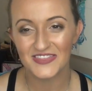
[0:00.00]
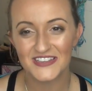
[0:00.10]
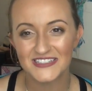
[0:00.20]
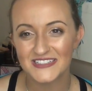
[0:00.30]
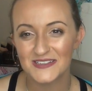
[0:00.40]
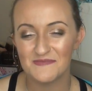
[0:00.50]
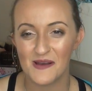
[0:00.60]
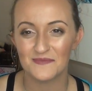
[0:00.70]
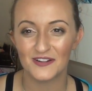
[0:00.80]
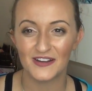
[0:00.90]
this is a
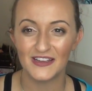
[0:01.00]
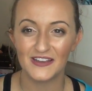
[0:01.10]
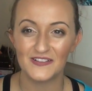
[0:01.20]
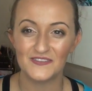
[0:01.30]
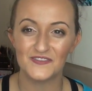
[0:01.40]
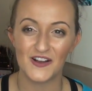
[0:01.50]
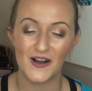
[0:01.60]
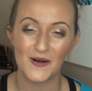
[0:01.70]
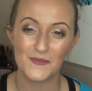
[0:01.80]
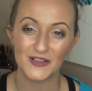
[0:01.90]
memory
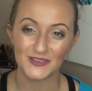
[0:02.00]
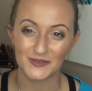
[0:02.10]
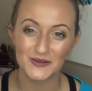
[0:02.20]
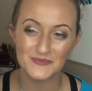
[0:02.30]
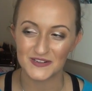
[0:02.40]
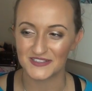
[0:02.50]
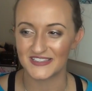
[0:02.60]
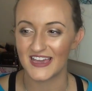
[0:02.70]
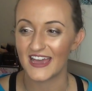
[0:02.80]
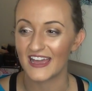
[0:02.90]
from Laura
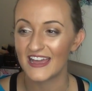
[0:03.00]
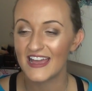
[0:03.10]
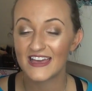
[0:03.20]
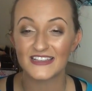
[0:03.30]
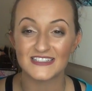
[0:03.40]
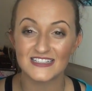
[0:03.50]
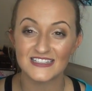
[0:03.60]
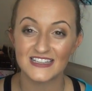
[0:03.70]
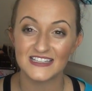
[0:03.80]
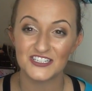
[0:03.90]
Mercier. This
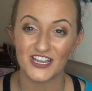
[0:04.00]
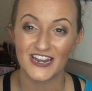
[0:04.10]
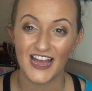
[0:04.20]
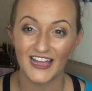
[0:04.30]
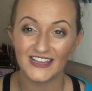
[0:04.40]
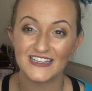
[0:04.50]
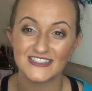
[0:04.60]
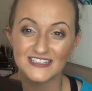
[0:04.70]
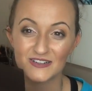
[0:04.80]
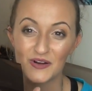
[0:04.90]
is in the shade
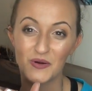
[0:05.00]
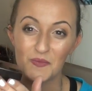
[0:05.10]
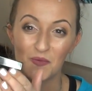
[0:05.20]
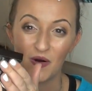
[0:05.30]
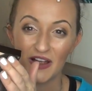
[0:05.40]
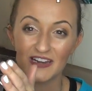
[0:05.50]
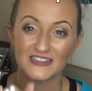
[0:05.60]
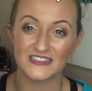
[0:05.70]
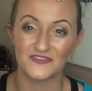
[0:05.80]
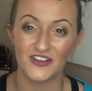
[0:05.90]
Highlight 01. It
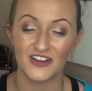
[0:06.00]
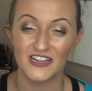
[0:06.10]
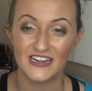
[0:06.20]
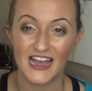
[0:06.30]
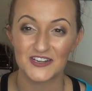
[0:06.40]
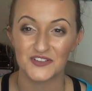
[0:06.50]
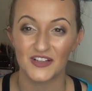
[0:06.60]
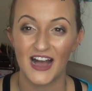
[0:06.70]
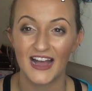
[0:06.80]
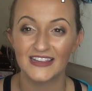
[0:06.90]
is a very
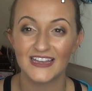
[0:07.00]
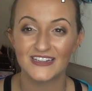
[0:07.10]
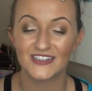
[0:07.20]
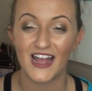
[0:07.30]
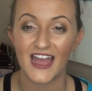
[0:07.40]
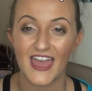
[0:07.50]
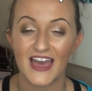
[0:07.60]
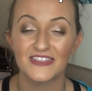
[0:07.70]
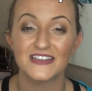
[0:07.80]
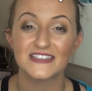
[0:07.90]
natural highlighter. I
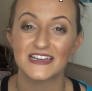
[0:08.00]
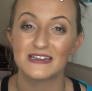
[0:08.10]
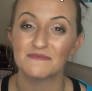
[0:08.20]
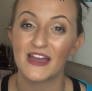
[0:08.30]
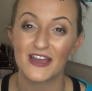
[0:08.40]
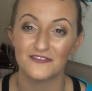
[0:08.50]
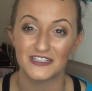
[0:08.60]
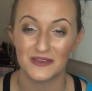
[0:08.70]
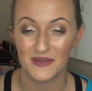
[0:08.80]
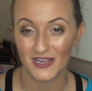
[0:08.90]
had this in my
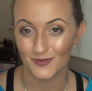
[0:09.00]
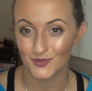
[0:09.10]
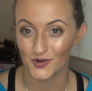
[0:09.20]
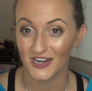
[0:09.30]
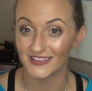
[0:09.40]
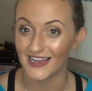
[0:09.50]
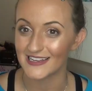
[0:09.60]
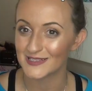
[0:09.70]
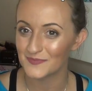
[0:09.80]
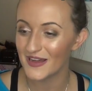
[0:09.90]
everyday makeup drawer
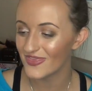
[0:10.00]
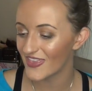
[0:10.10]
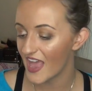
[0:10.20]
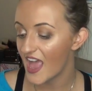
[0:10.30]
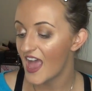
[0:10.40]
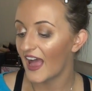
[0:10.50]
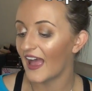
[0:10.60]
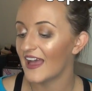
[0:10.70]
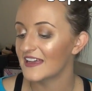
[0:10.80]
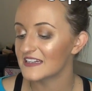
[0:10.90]
last month
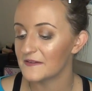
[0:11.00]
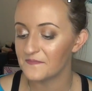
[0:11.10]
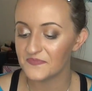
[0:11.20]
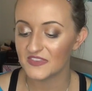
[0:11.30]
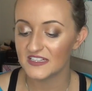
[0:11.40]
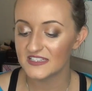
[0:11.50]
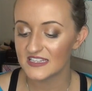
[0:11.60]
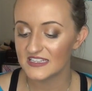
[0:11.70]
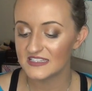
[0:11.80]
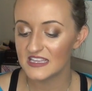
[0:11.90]
and this
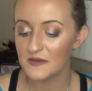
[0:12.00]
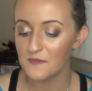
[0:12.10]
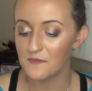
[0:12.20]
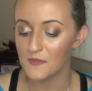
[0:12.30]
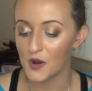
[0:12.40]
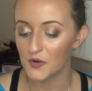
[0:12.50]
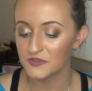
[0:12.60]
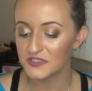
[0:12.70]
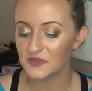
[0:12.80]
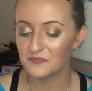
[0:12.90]
is the
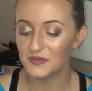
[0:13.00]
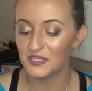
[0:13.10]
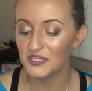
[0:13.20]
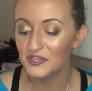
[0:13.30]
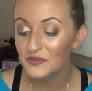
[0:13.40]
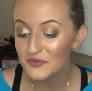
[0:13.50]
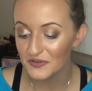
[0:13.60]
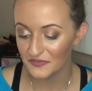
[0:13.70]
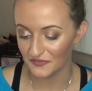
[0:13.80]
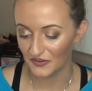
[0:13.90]
most
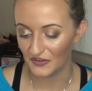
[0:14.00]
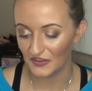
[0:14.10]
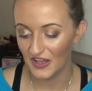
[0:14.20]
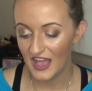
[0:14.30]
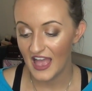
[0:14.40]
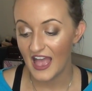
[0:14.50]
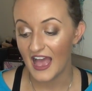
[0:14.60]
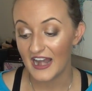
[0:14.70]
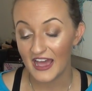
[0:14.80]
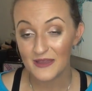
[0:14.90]
beautiful,
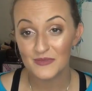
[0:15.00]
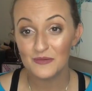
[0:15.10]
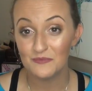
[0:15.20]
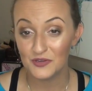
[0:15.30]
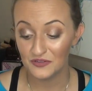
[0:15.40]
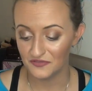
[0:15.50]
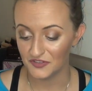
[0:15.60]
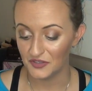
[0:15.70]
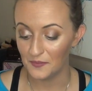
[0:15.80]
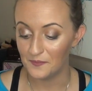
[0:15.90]
and I mean
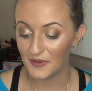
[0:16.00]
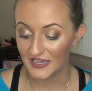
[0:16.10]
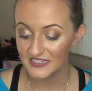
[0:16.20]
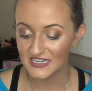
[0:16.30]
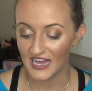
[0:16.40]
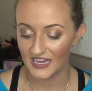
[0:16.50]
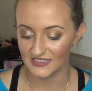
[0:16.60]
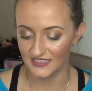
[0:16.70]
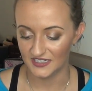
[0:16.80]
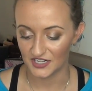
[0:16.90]
beautiful, baked
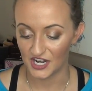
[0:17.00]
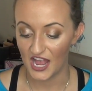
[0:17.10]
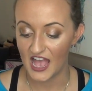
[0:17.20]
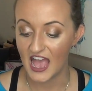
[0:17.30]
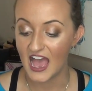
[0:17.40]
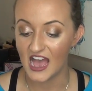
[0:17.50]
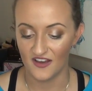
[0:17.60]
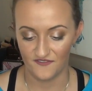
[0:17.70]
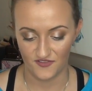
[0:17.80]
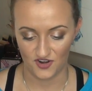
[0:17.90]
highlighter
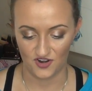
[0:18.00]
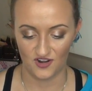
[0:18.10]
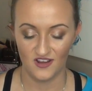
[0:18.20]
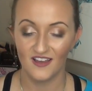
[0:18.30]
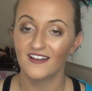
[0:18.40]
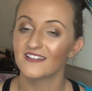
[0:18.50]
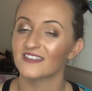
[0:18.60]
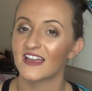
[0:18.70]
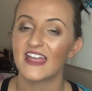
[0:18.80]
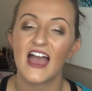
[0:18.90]
ever.
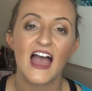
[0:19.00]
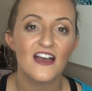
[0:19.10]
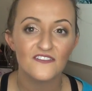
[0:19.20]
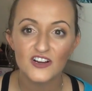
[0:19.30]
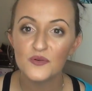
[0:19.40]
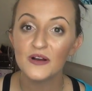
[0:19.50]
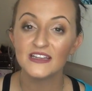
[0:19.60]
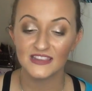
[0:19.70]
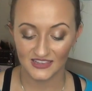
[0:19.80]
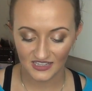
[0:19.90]
Like
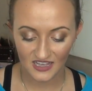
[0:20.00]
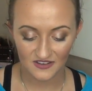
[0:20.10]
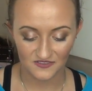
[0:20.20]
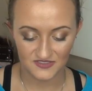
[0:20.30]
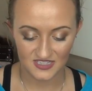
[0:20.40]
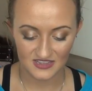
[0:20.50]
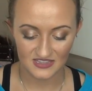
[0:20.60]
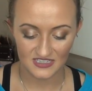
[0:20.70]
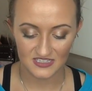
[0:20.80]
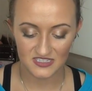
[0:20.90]
everyone loves
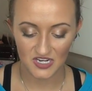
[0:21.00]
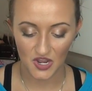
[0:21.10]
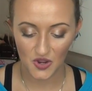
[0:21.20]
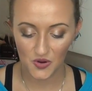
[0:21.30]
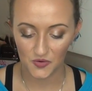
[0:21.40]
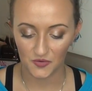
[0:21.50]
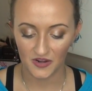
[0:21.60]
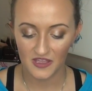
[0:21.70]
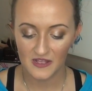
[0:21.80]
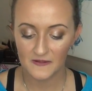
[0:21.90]
this
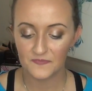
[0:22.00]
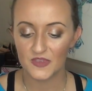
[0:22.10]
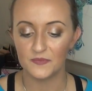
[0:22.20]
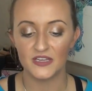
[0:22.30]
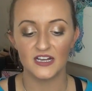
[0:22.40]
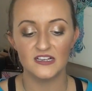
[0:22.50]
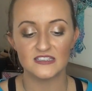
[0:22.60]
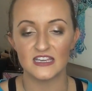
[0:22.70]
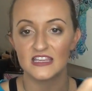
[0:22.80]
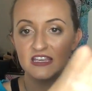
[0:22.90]
tone
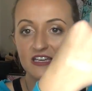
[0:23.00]
because it